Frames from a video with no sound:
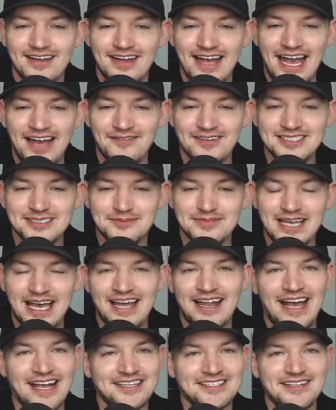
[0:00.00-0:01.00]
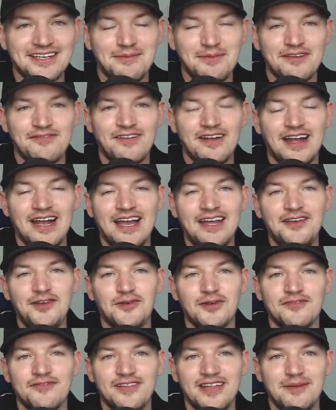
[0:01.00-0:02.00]
Having some, actually, to be fair, I do
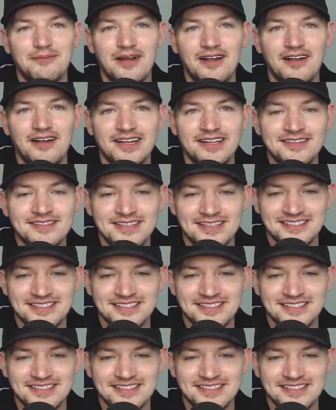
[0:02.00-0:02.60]
root for the Americans.